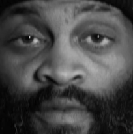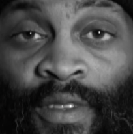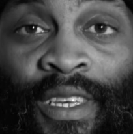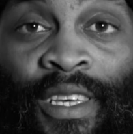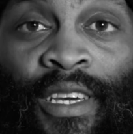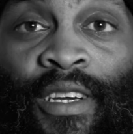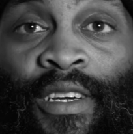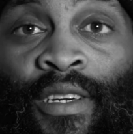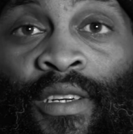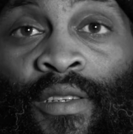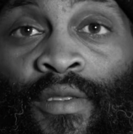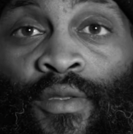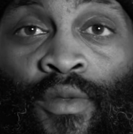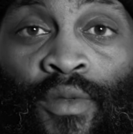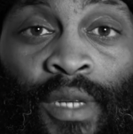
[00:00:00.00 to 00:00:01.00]
the year
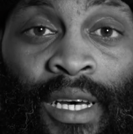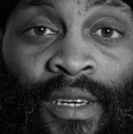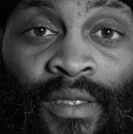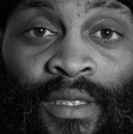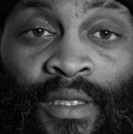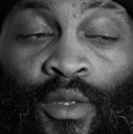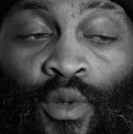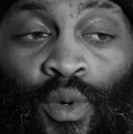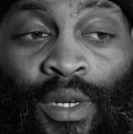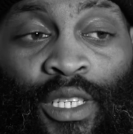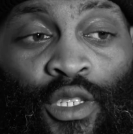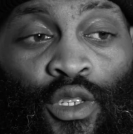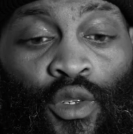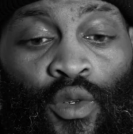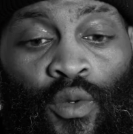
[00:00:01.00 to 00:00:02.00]

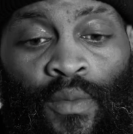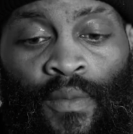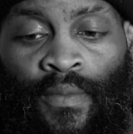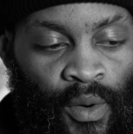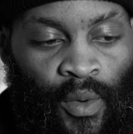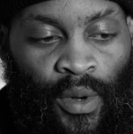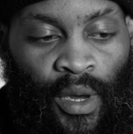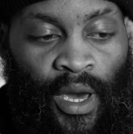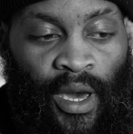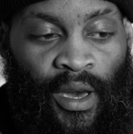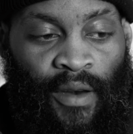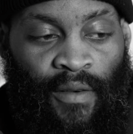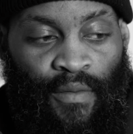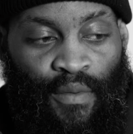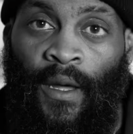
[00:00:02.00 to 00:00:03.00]
2022. We
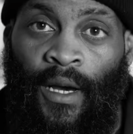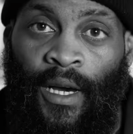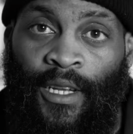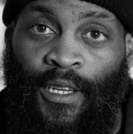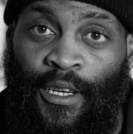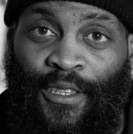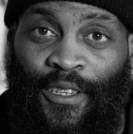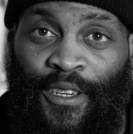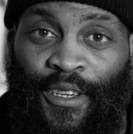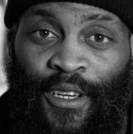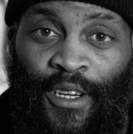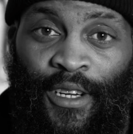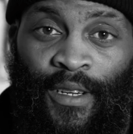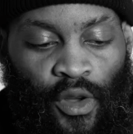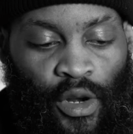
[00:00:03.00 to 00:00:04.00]
have another
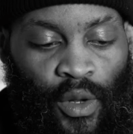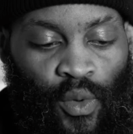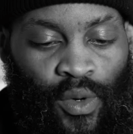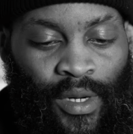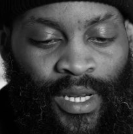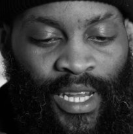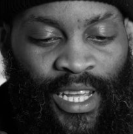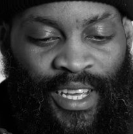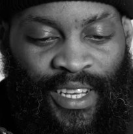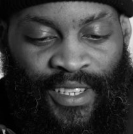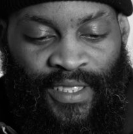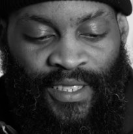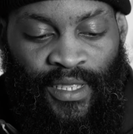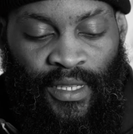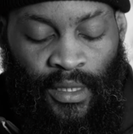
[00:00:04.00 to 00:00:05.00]
31
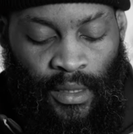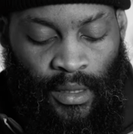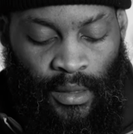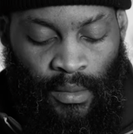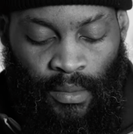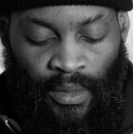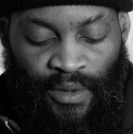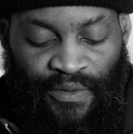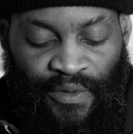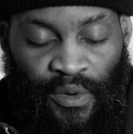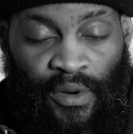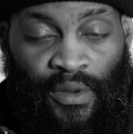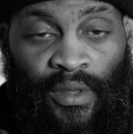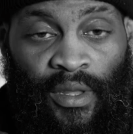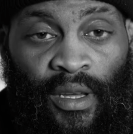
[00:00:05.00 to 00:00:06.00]
days
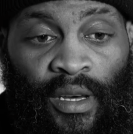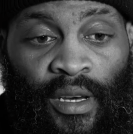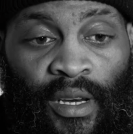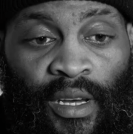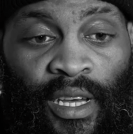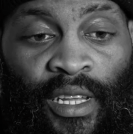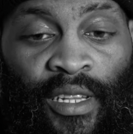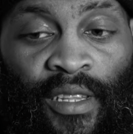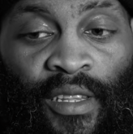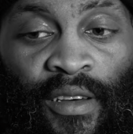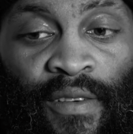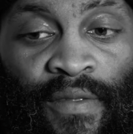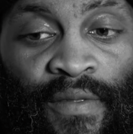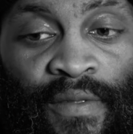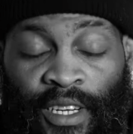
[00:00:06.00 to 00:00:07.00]
before the end
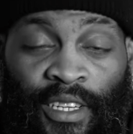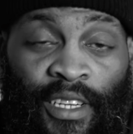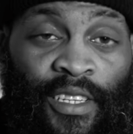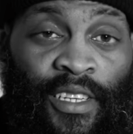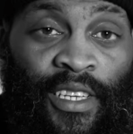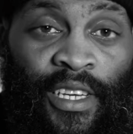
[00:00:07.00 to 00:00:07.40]
of another